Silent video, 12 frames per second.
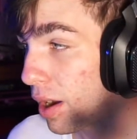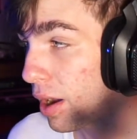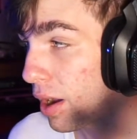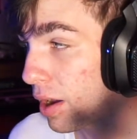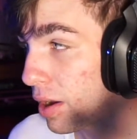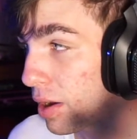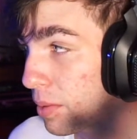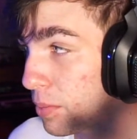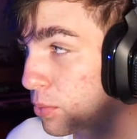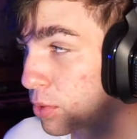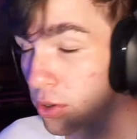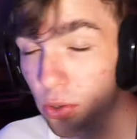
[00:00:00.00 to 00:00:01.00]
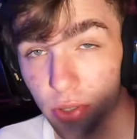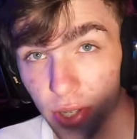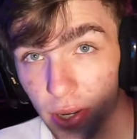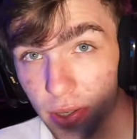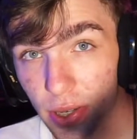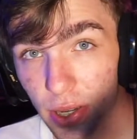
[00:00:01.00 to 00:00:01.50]
we're gonna do a
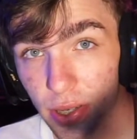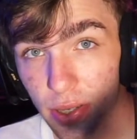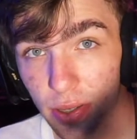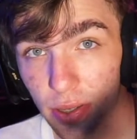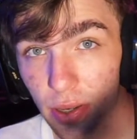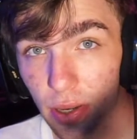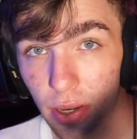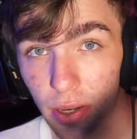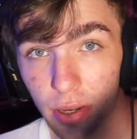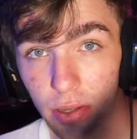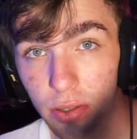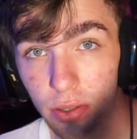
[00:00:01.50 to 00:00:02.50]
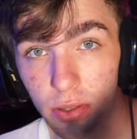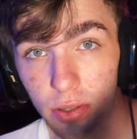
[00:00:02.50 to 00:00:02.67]
sound test and